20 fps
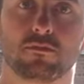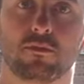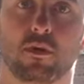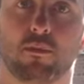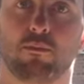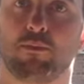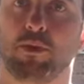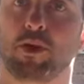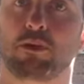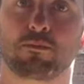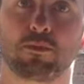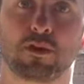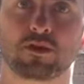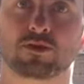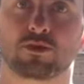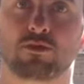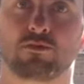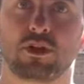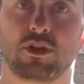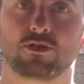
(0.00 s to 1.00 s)
a big
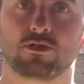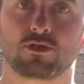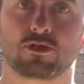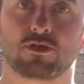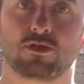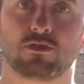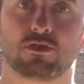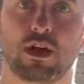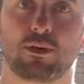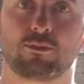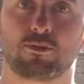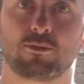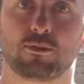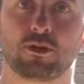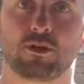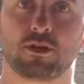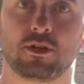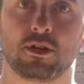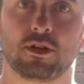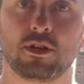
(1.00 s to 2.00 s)
muscle around your
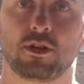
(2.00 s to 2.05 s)
abdomen.